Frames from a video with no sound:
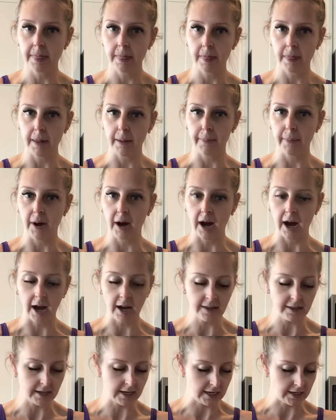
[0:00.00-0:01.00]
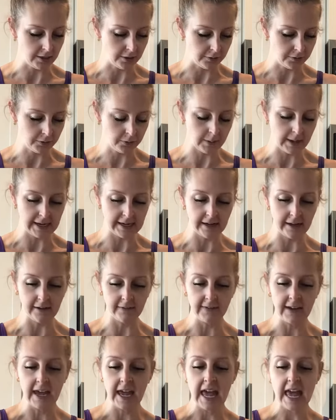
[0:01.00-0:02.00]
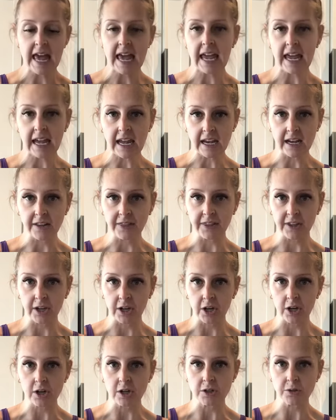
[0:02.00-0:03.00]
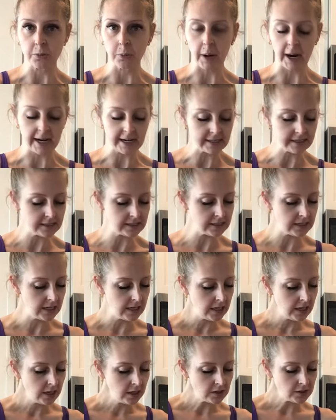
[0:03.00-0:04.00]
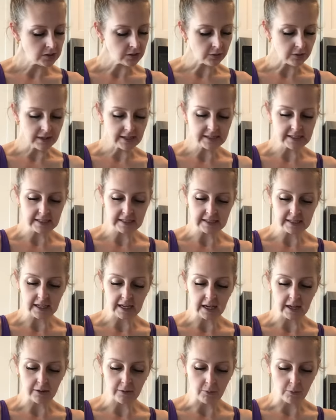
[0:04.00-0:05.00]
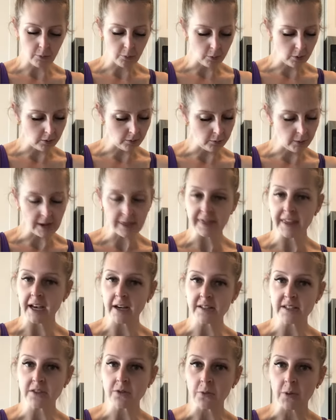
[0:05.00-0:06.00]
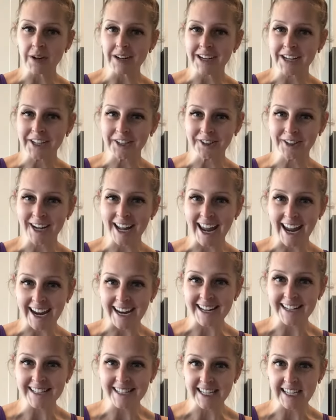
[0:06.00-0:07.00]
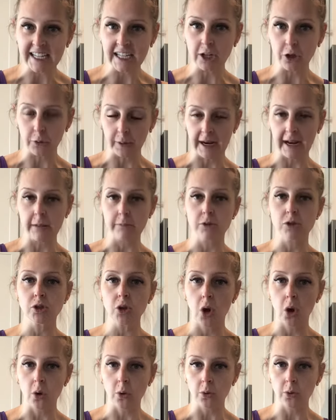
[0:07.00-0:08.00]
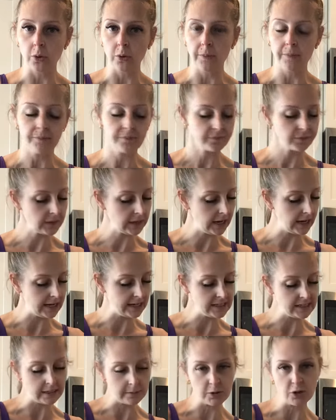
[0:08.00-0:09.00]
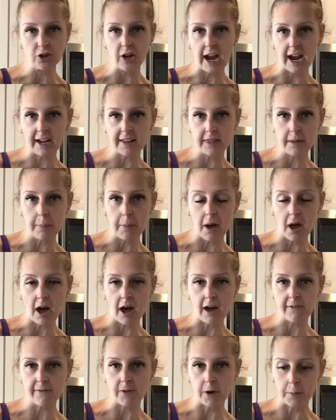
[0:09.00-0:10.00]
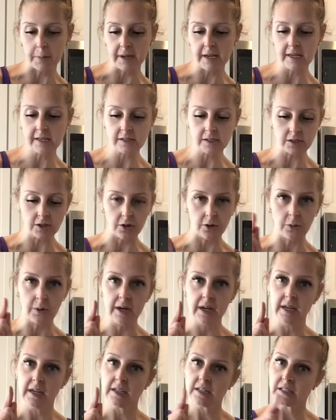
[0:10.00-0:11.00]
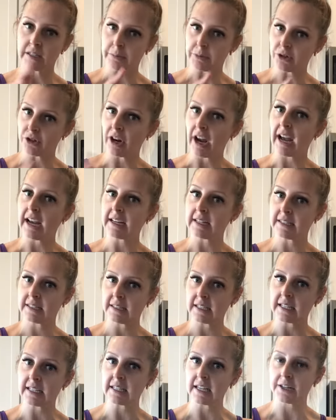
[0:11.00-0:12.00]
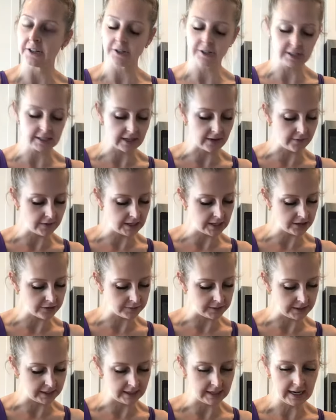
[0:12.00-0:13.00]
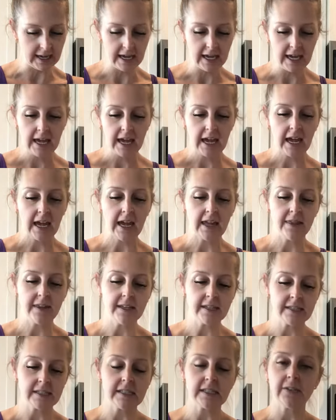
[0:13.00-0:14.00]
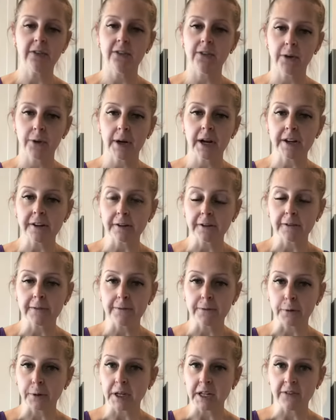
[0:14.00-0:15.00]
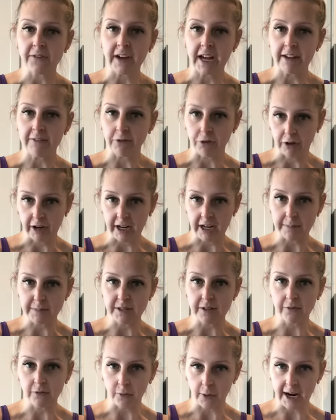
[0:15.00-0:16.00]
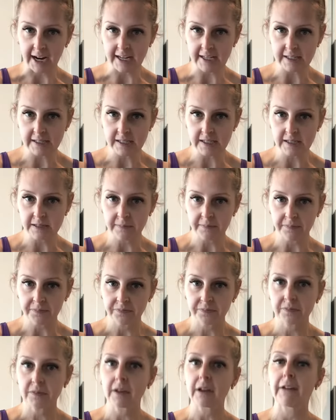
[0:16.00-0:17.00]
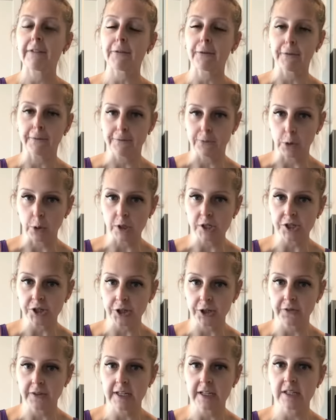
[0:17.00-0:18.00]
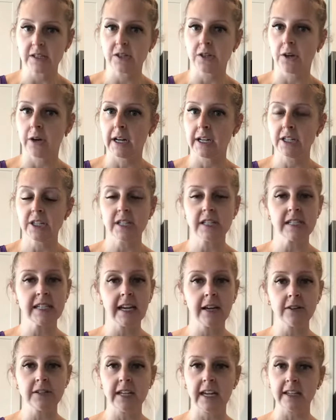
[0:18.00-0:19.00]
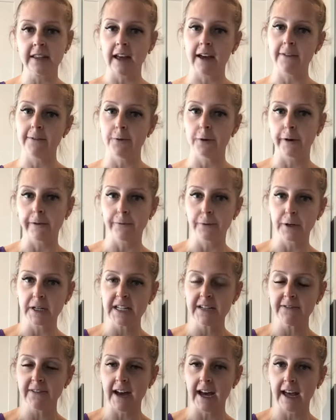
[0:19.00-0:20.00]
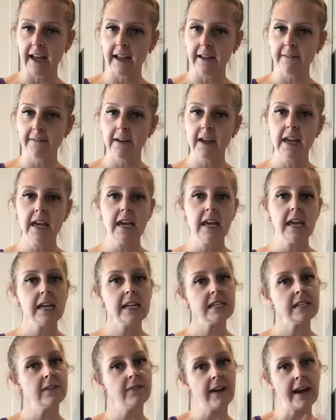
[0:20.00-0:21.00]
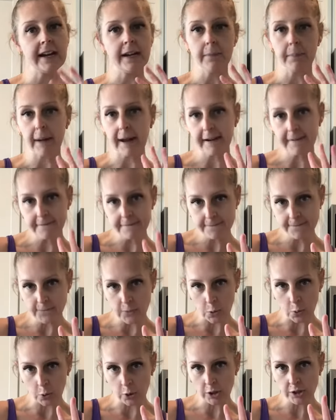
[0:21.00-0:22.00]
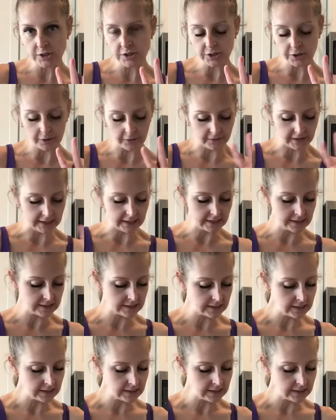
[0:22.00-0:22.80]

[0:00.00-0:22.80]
The pot that I know the weight of and the cooked rice. So this is 1,118 grams total. I subtract the pot from it, so subtract 673, and this is 445 grams of rice for 4 servings. So I just now take that 445, divide it by 4 servings.